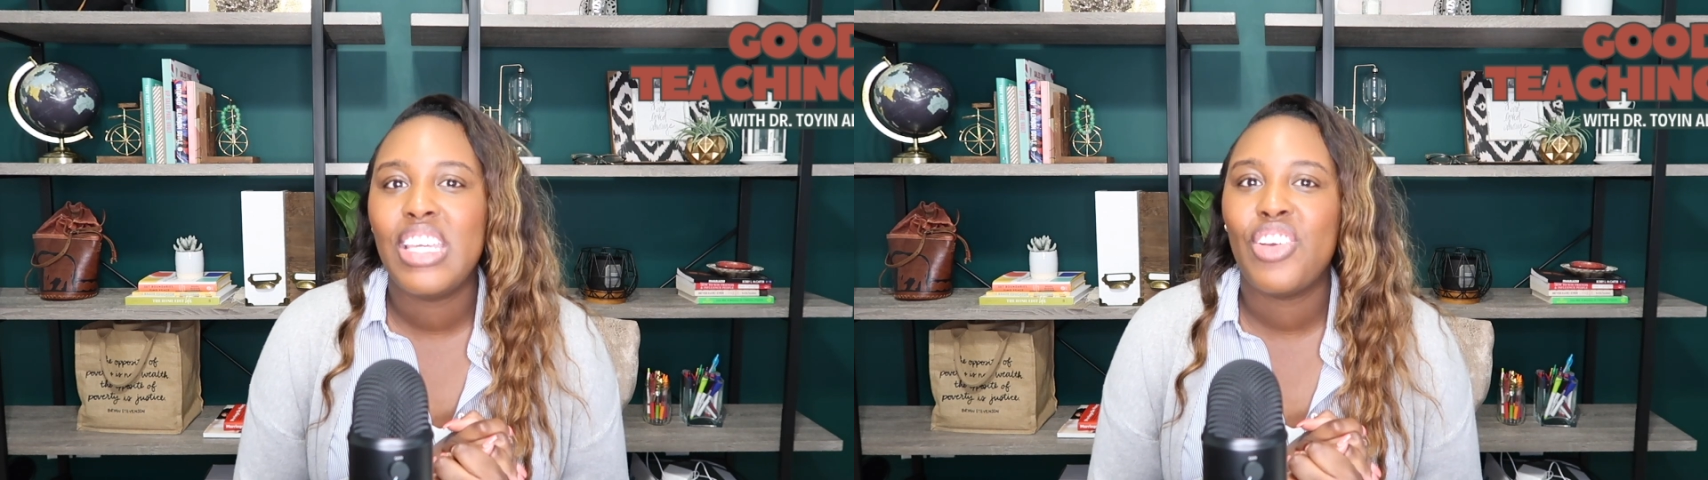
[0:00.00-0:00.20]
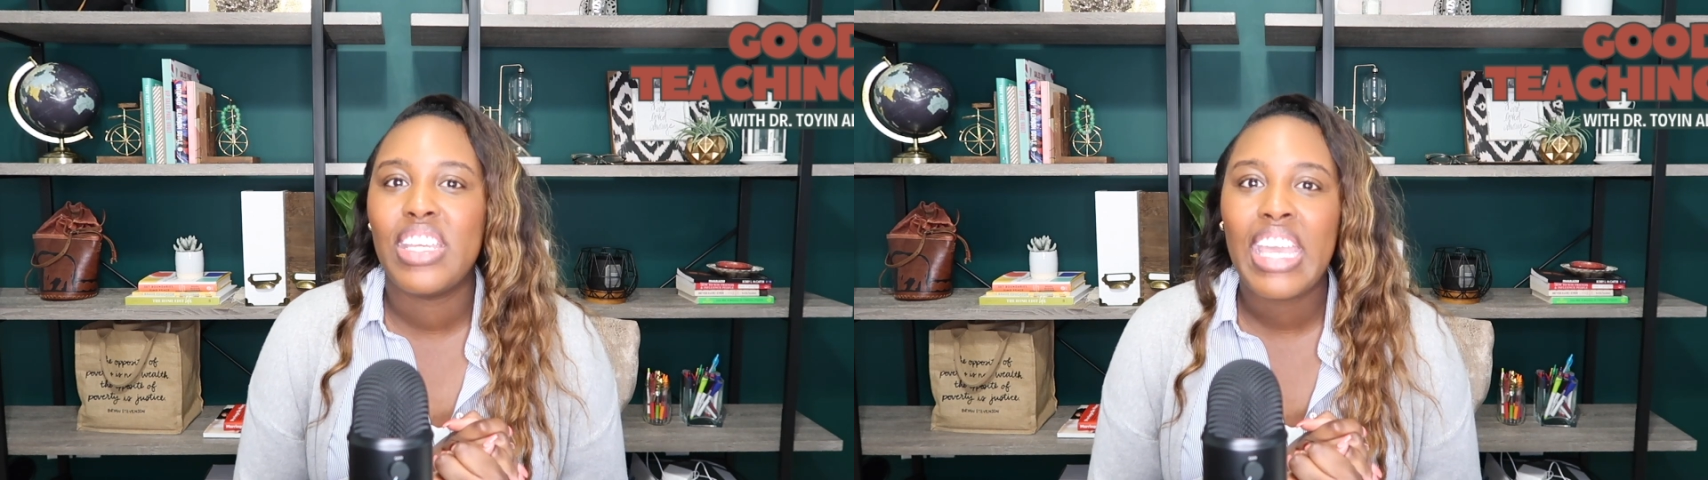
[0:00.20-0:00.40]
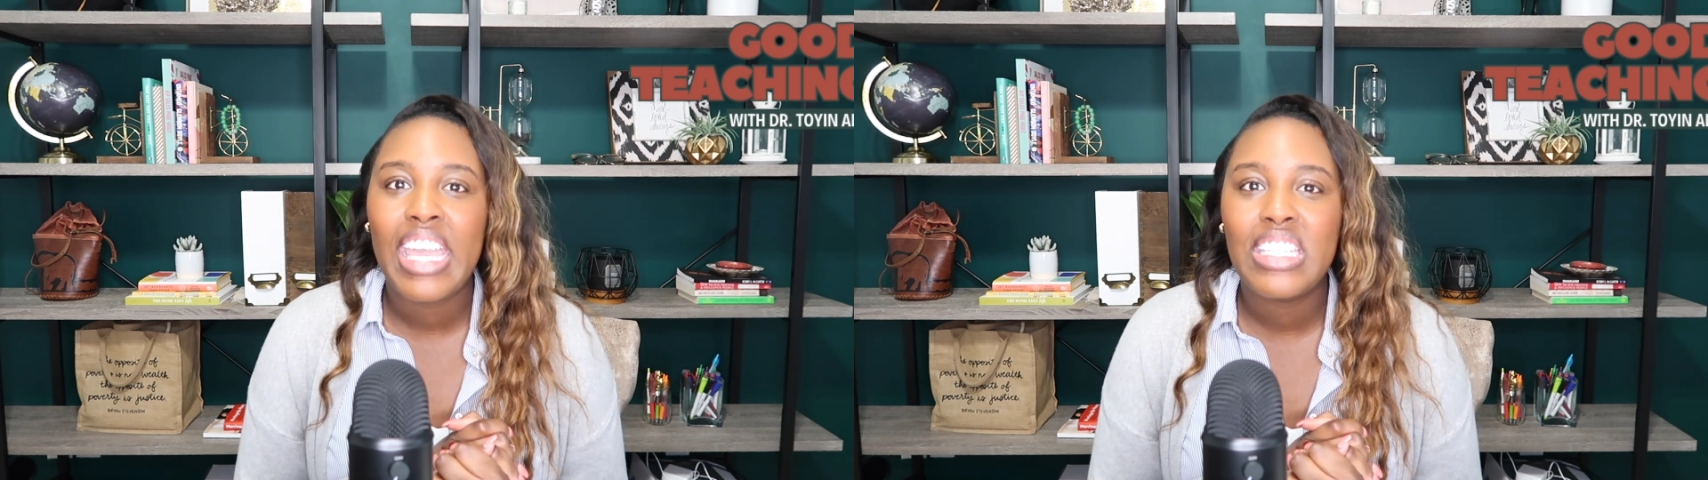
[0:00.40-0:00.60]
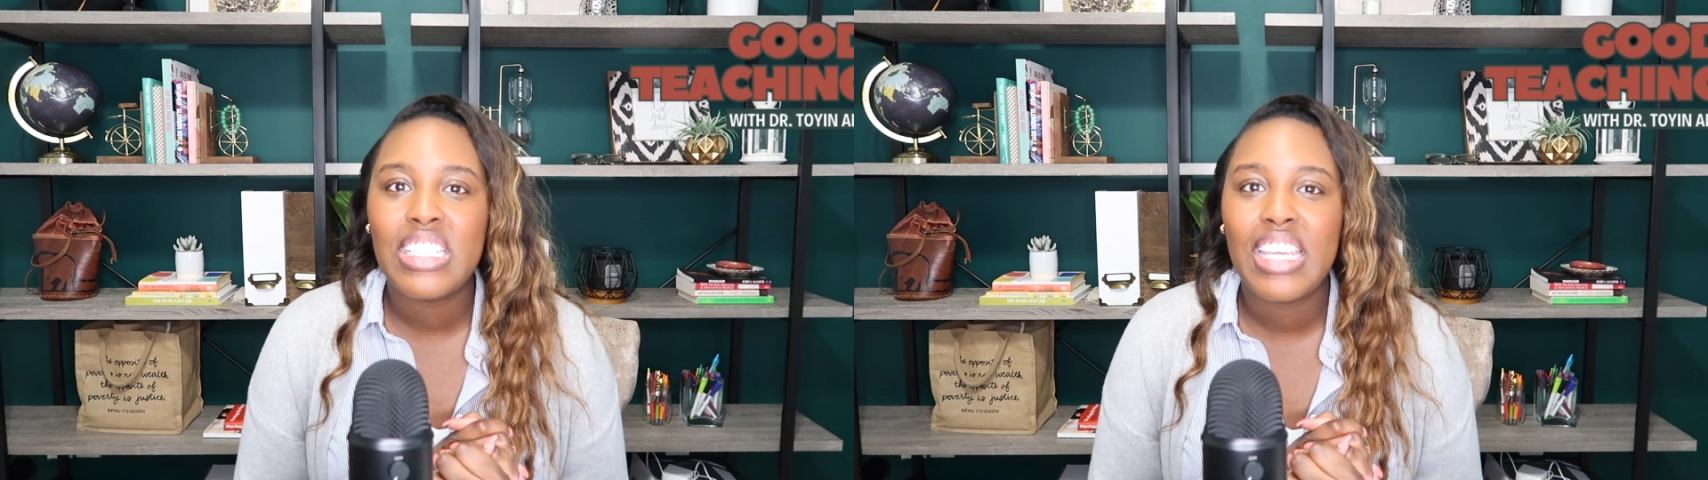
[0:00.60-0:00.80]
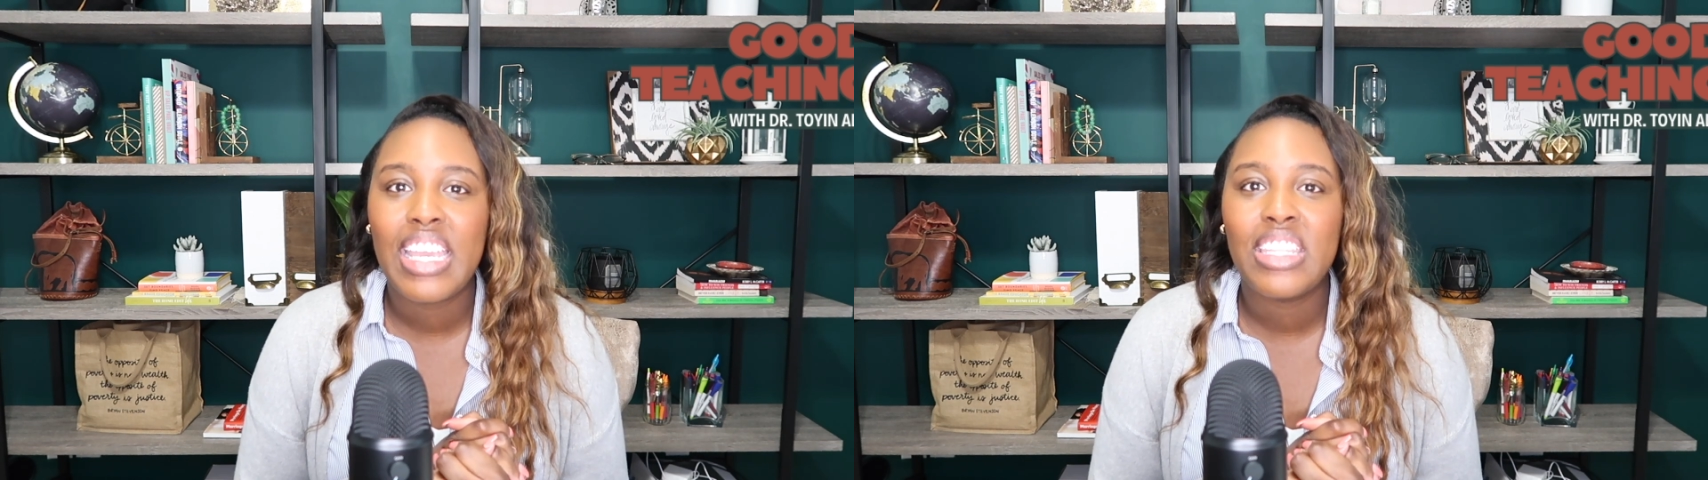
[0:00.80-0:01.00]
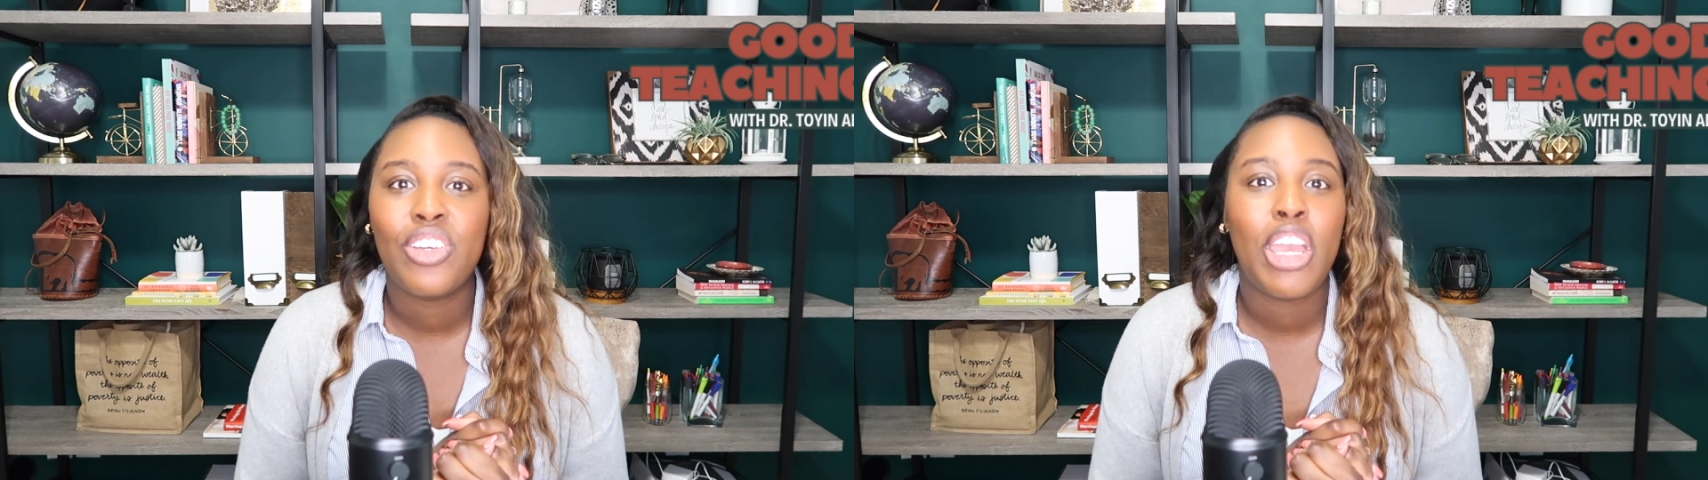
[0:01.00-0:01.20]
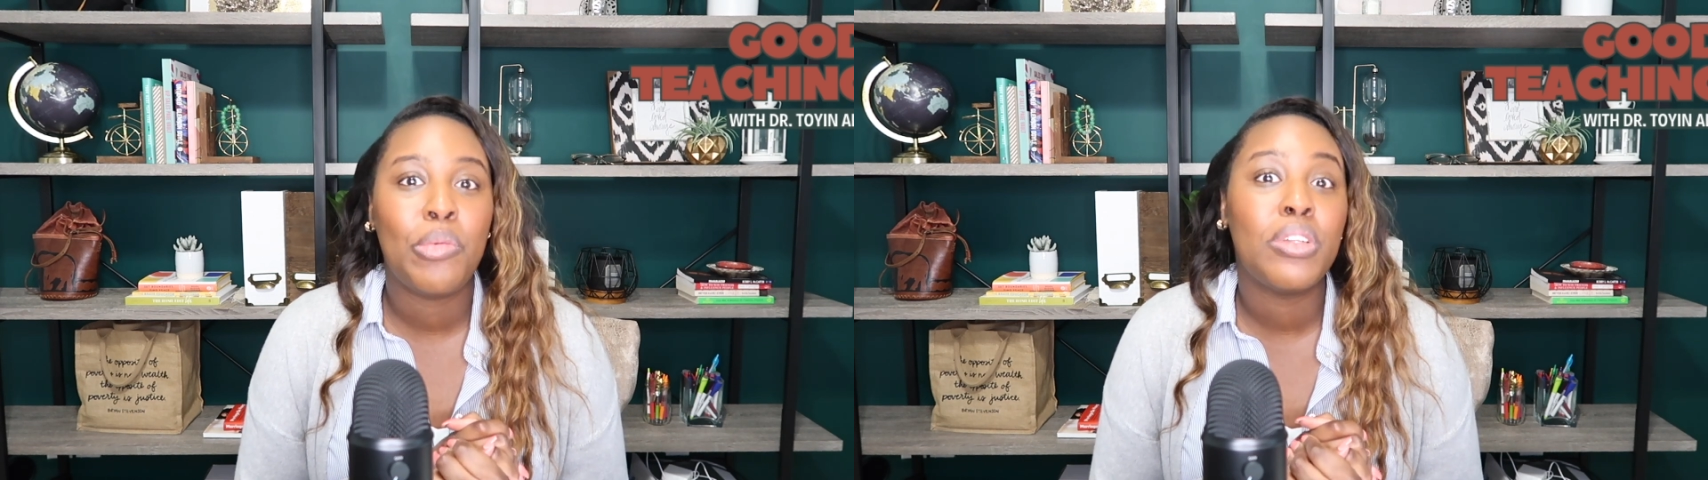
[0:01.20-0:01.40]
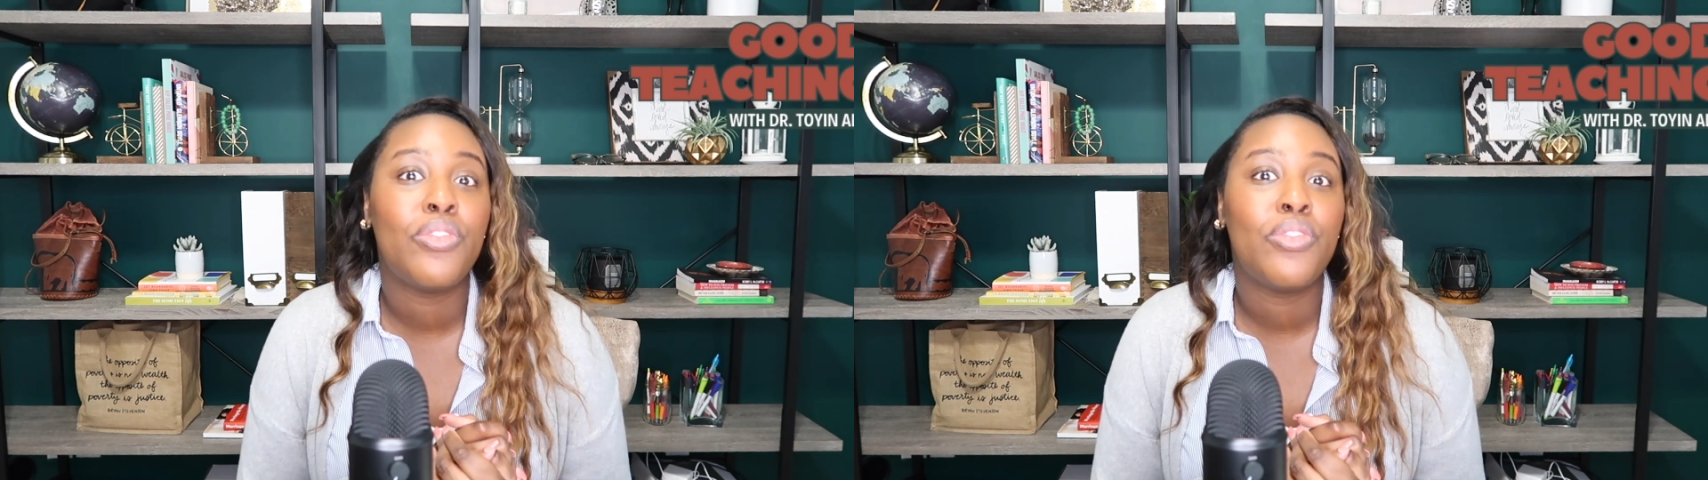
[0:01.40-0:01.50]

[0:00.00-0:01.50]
they're engaging, and they're able